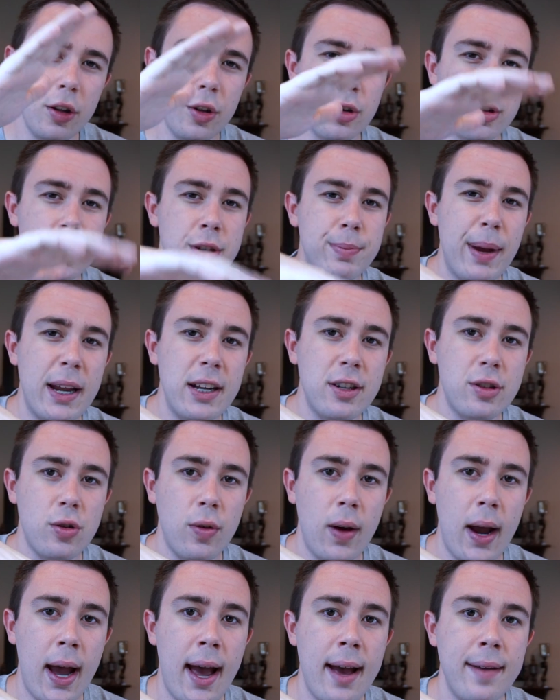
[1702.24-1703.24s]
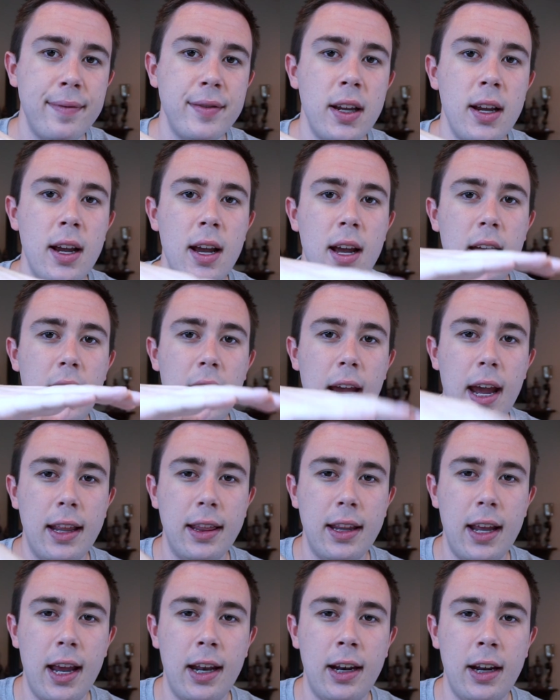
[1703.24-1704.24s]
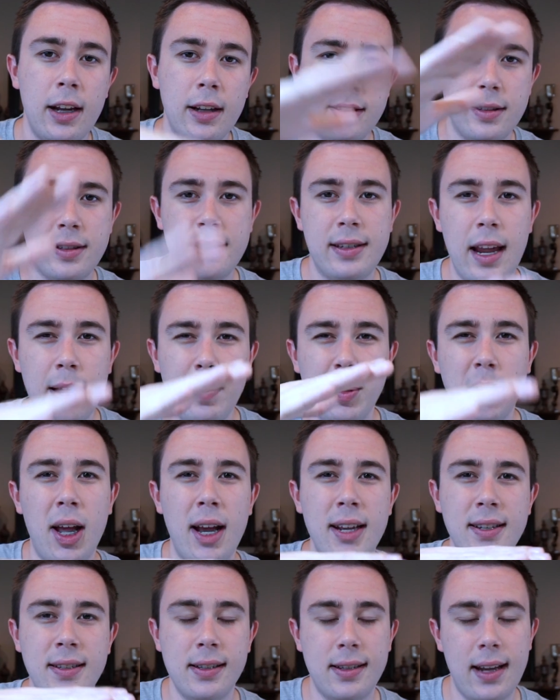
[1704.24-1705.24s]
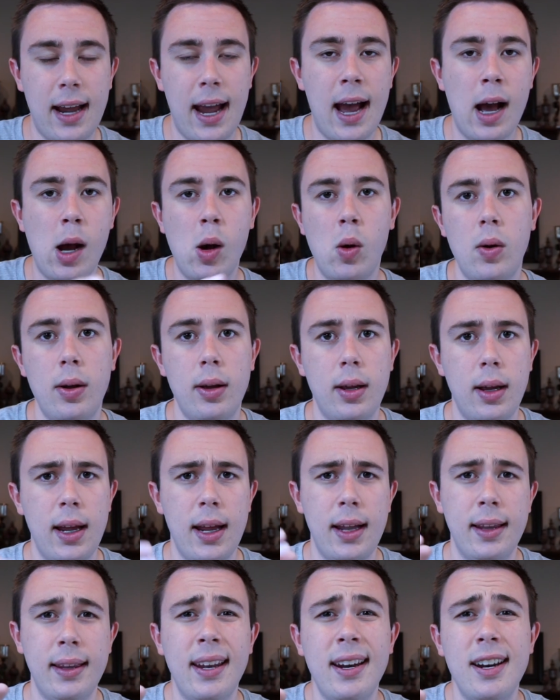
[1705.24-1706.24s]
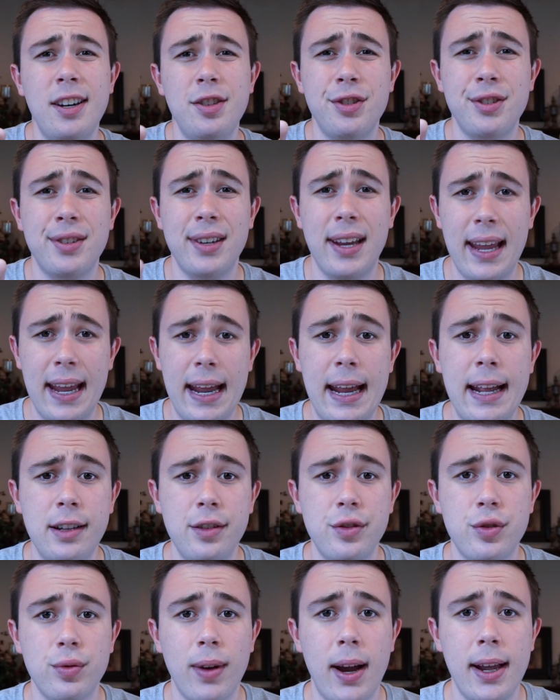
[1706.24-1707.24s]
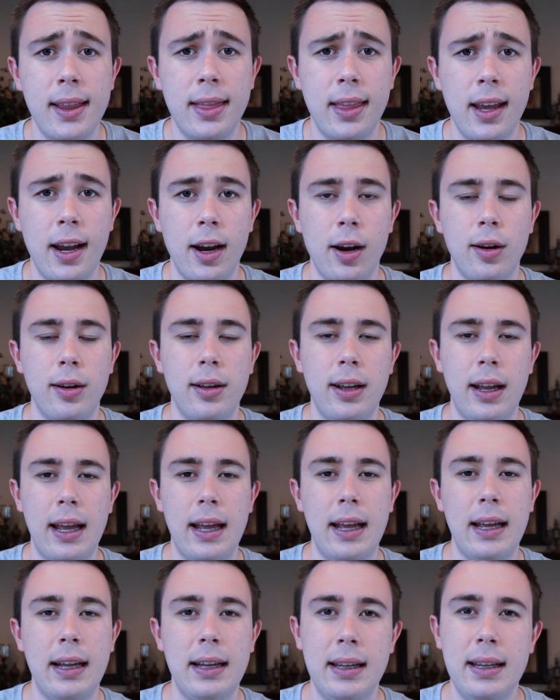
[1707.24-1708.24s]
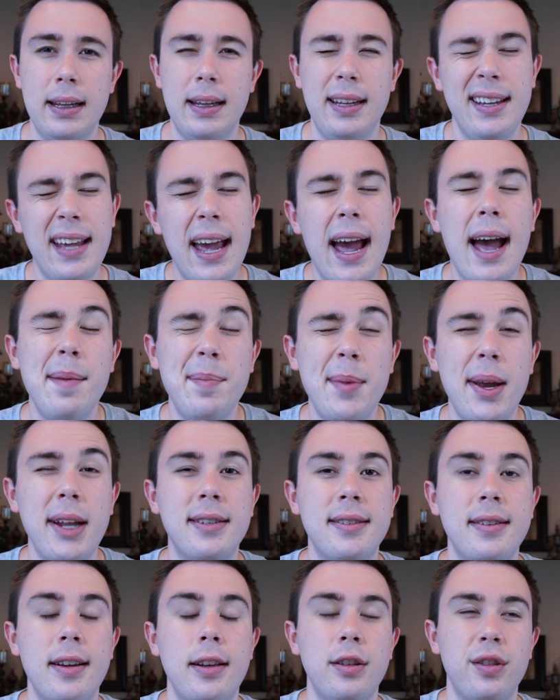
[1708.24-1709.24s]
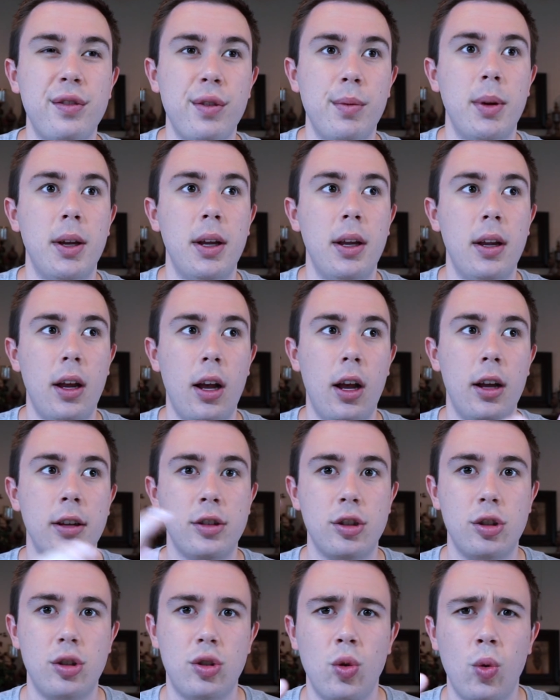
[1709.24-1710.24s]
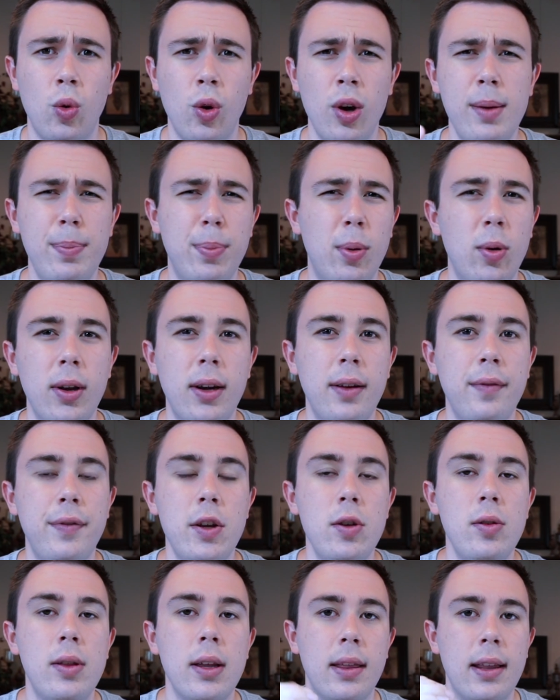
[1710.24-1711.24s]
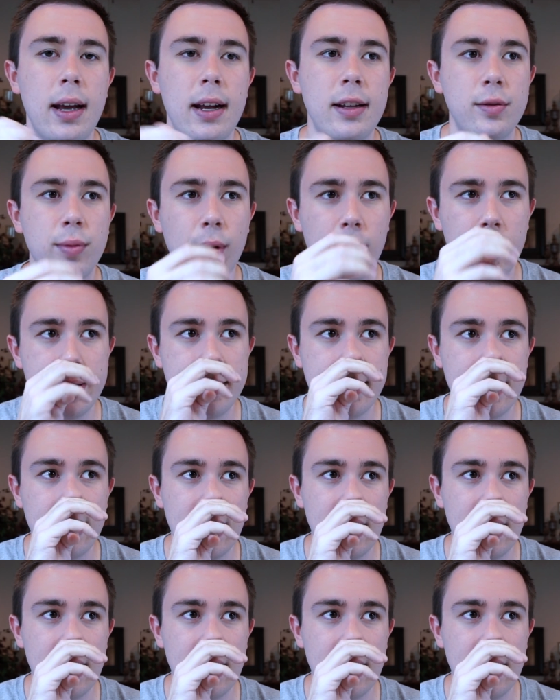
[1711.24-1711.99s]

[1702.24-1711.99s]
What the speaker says: spacecraft, and then it stabilizes out, and then it just ends right there. Yeah, it made sense from a story point of view that that's where it's